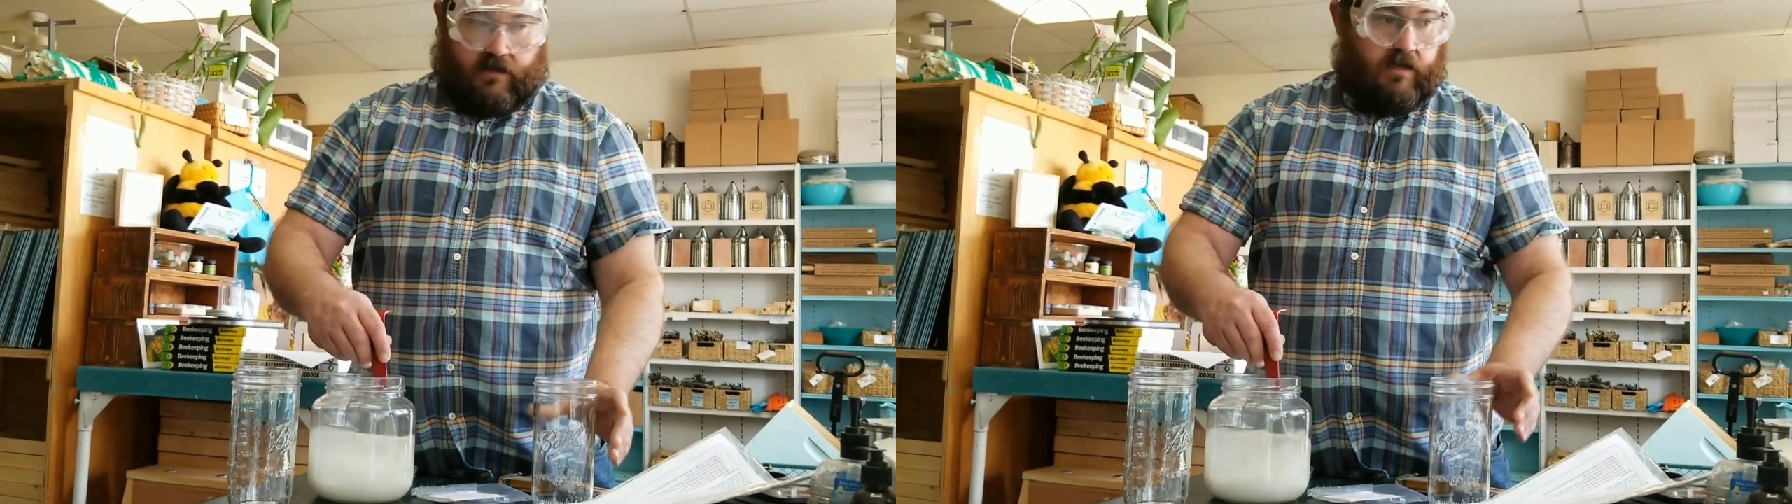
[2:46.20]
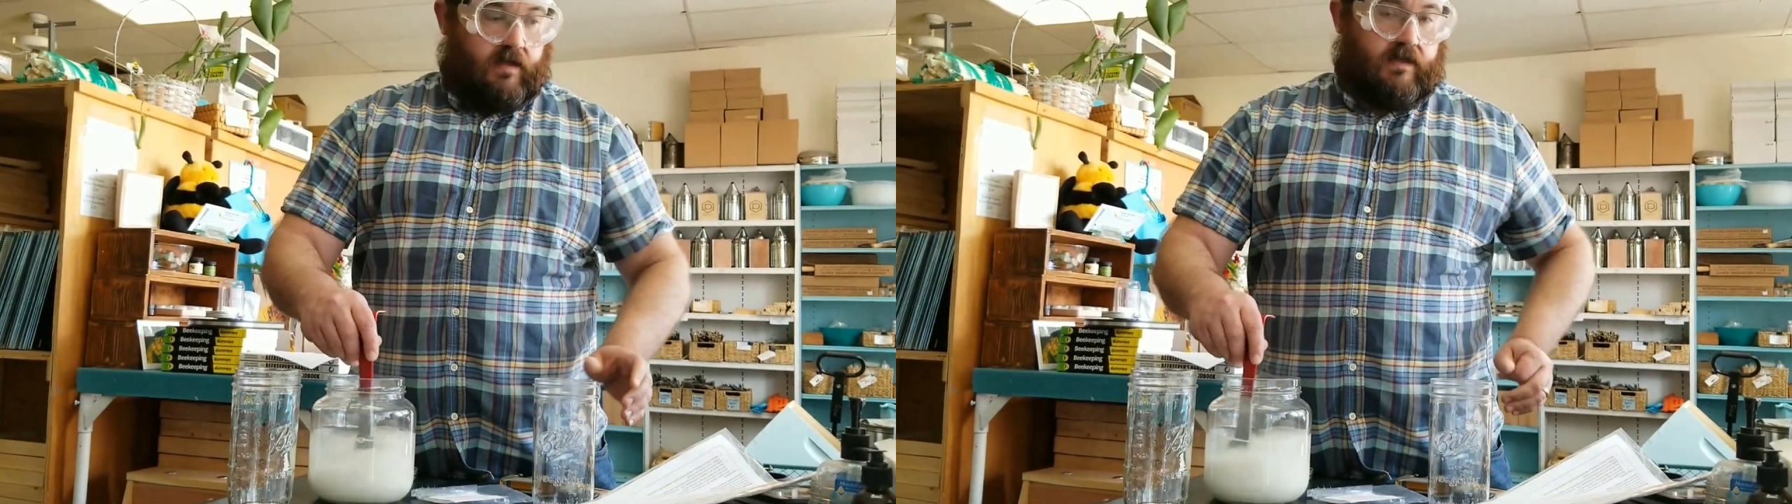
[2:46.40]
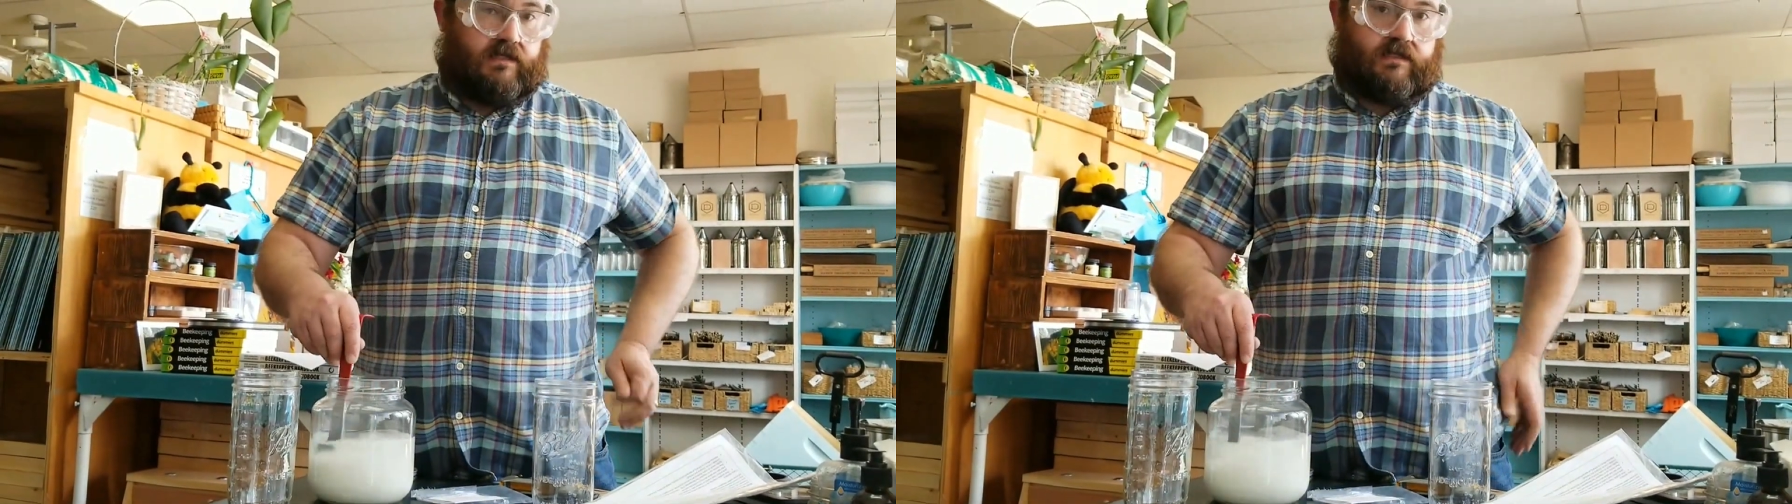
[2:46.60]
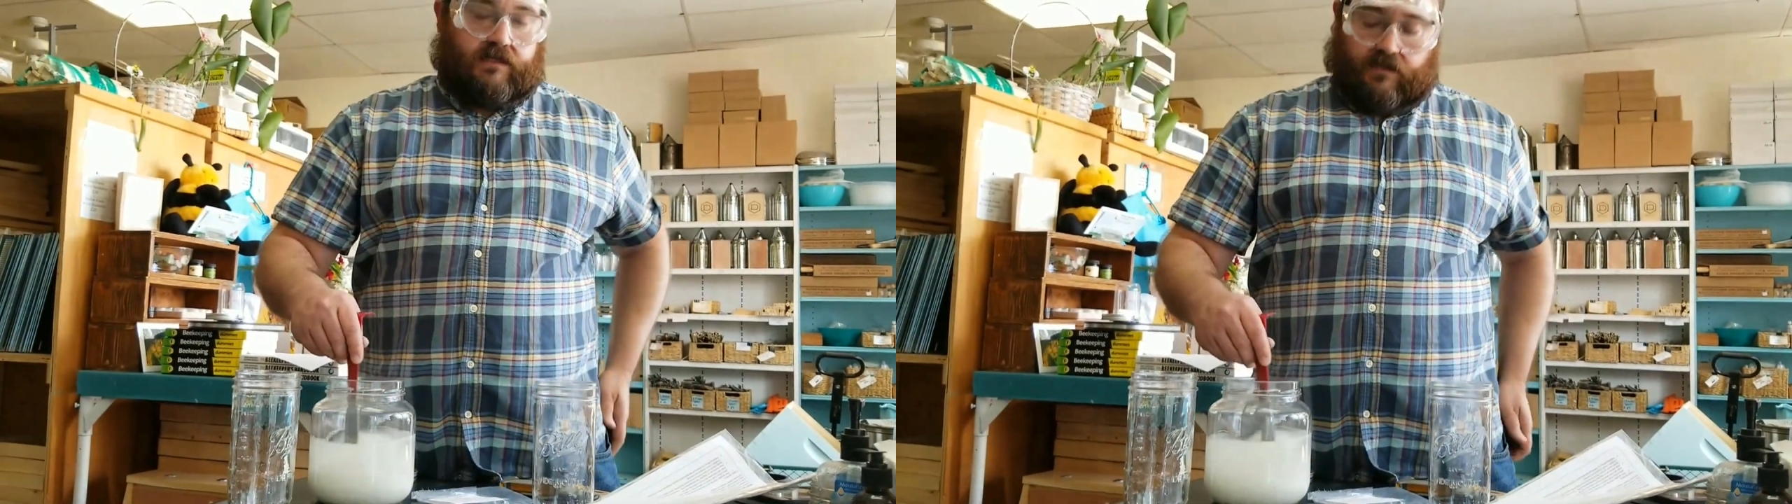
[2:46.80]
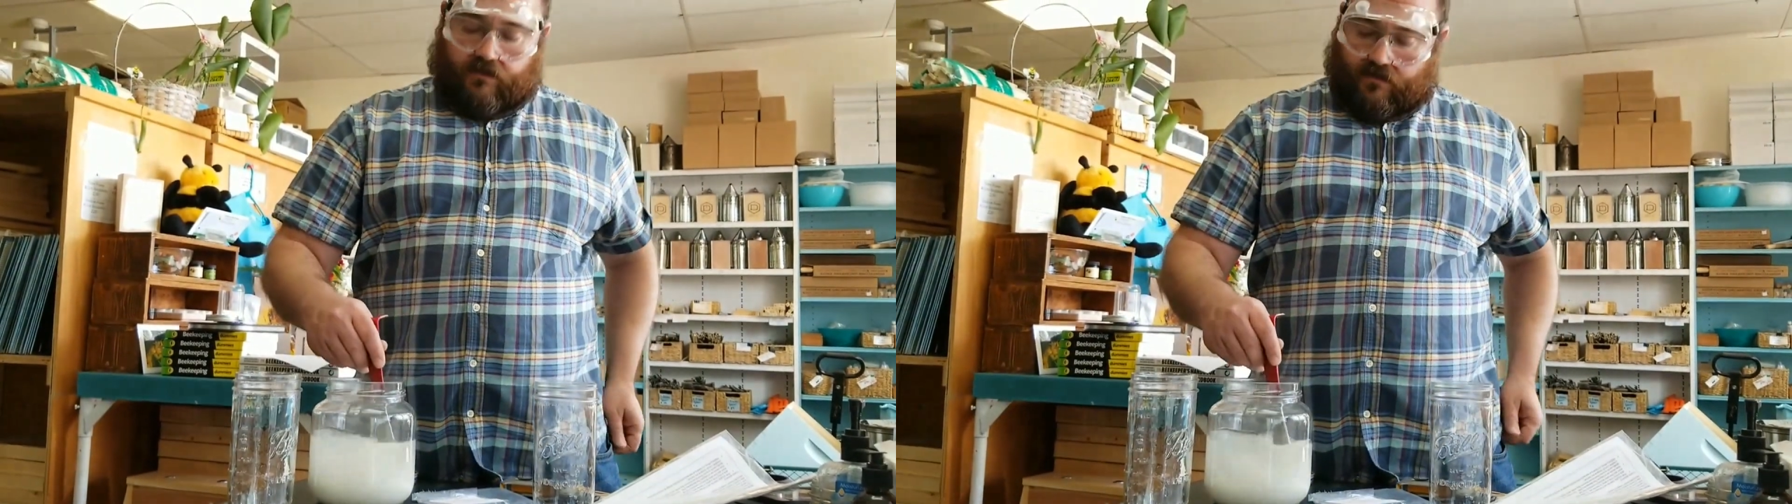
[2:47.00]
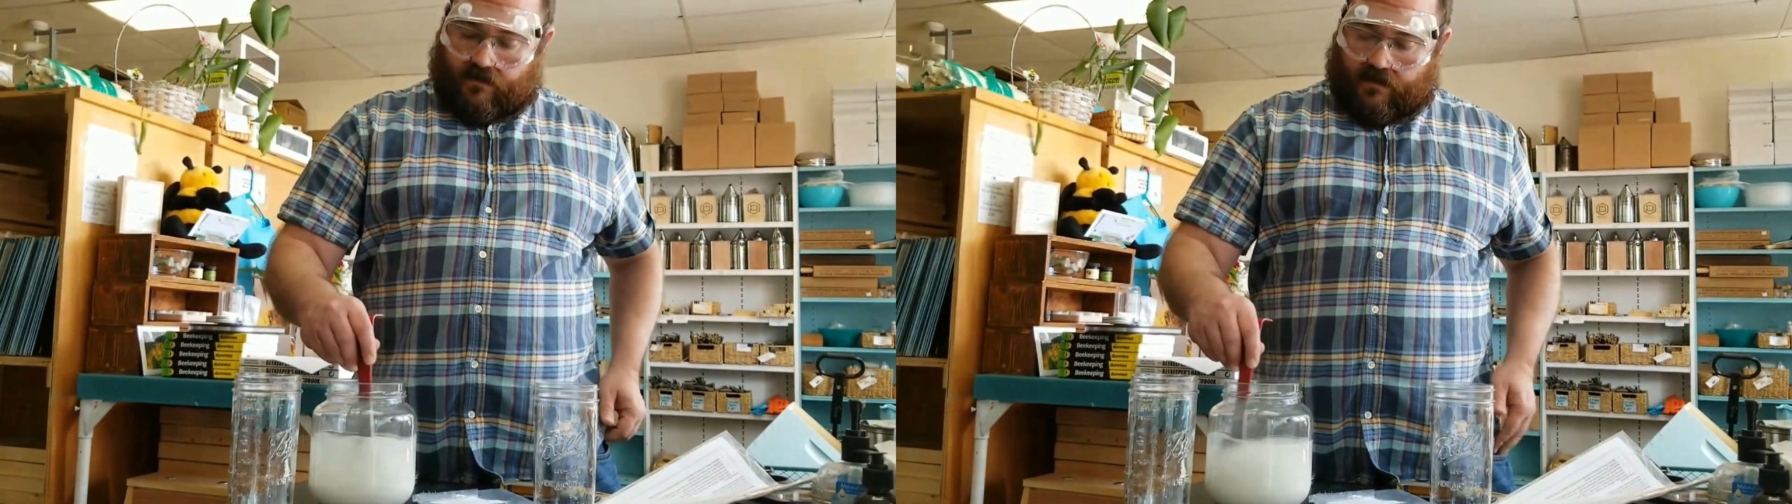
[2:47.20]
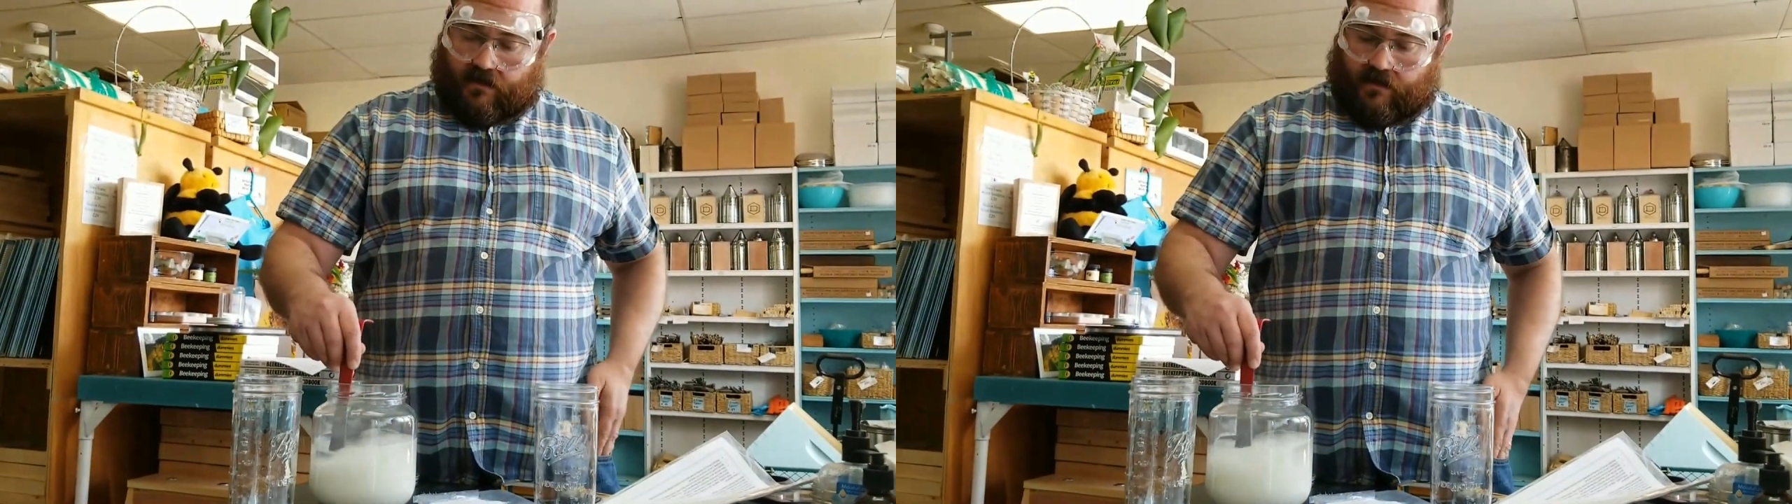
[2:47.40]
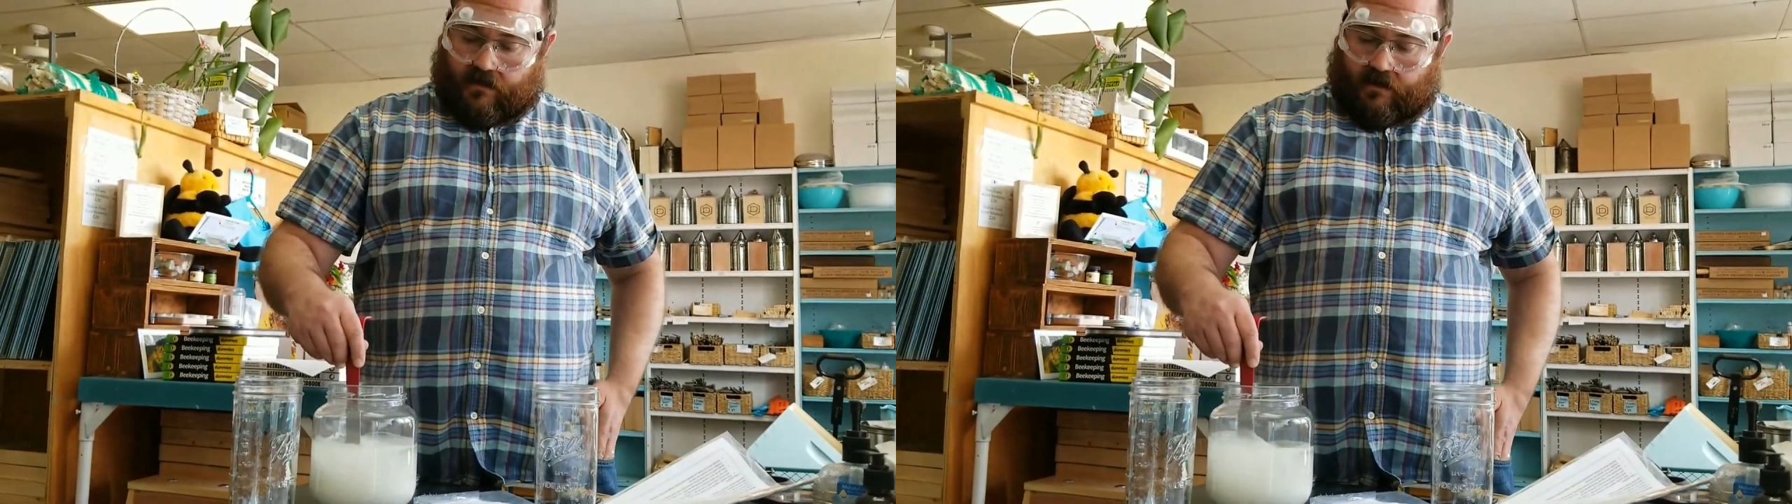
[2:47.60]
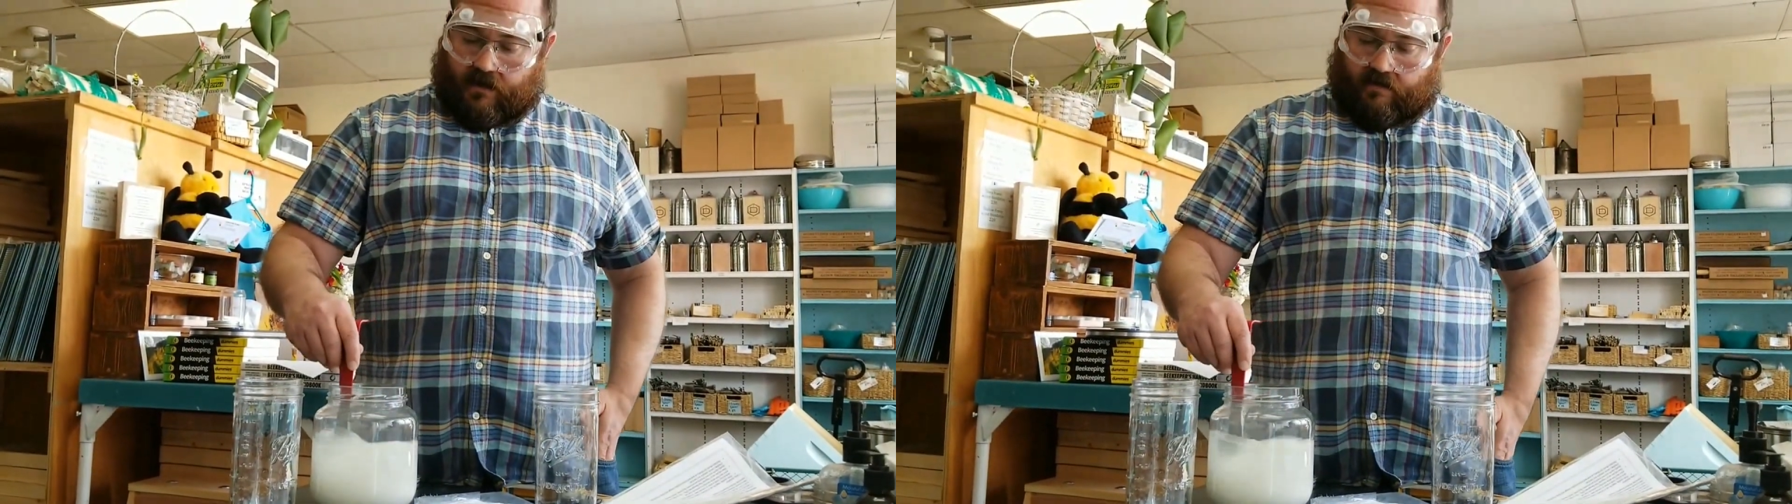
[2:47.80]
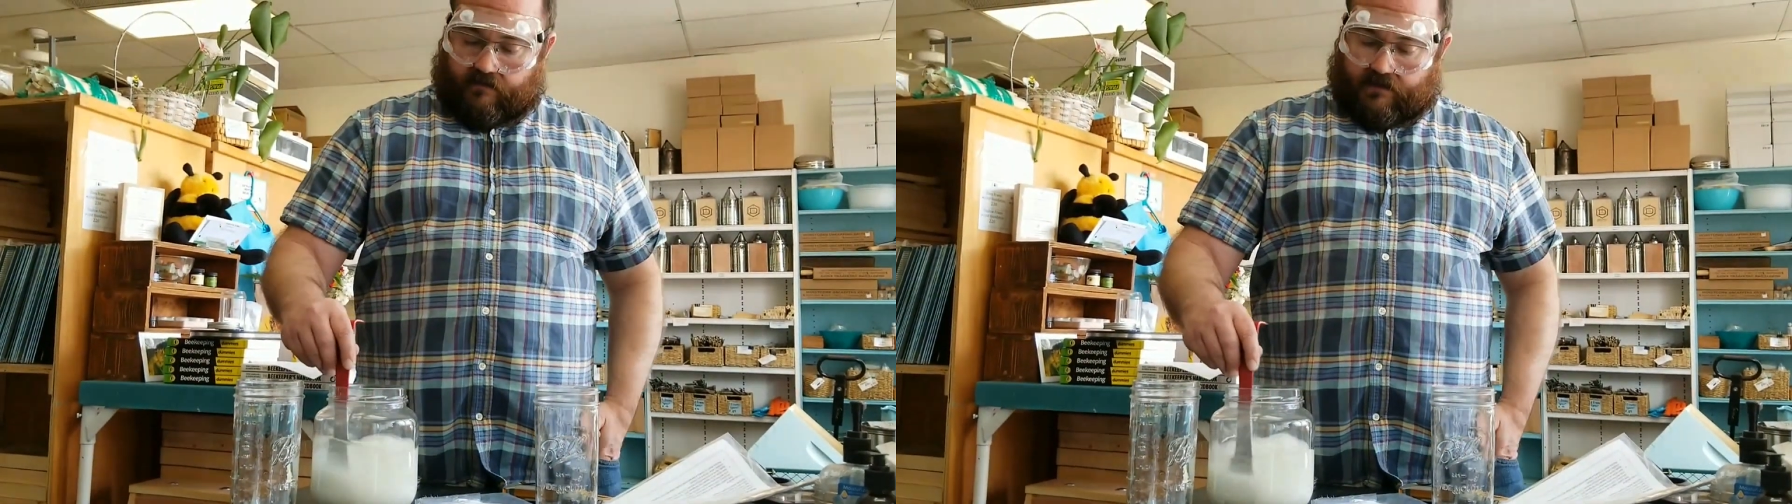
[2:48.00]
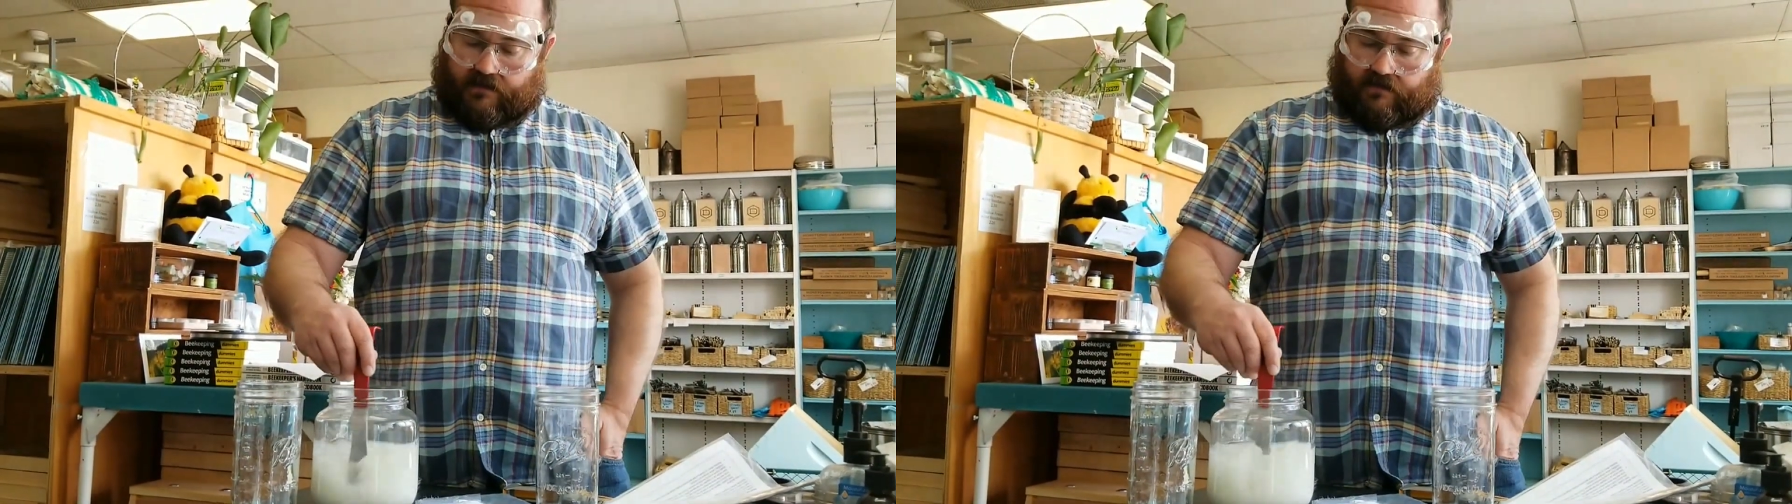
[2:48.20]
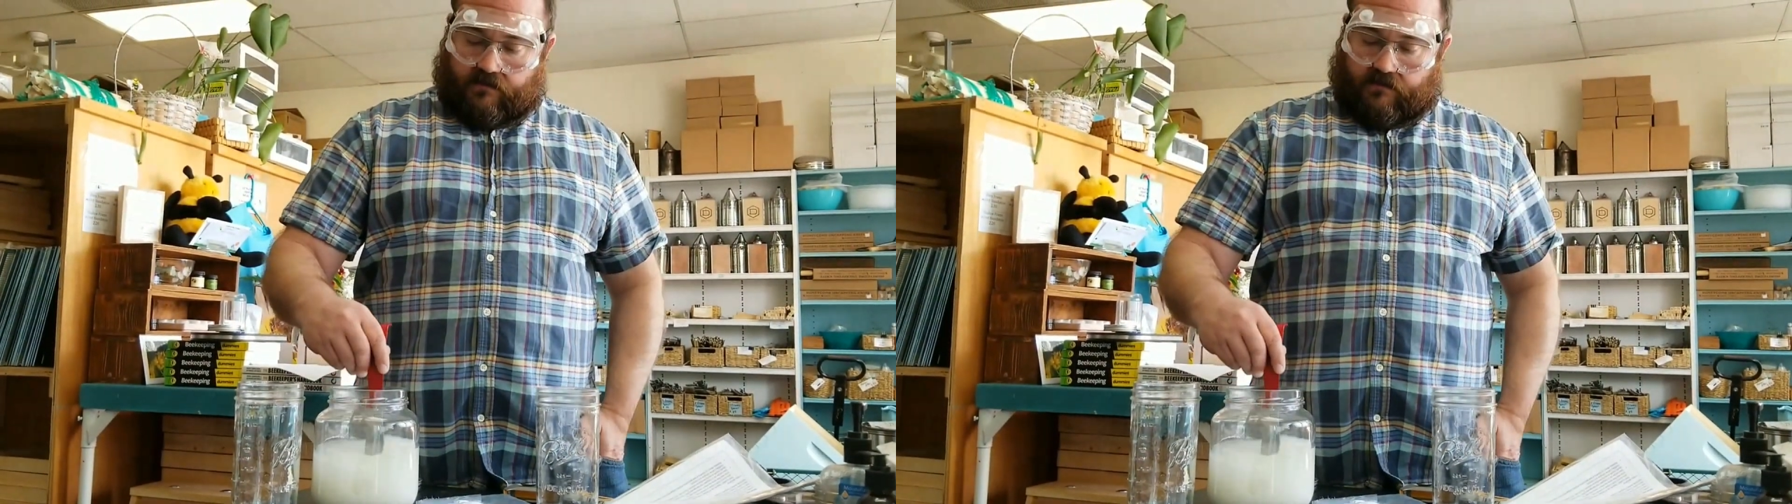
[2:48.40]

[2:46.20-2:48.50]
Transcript: And this too obviously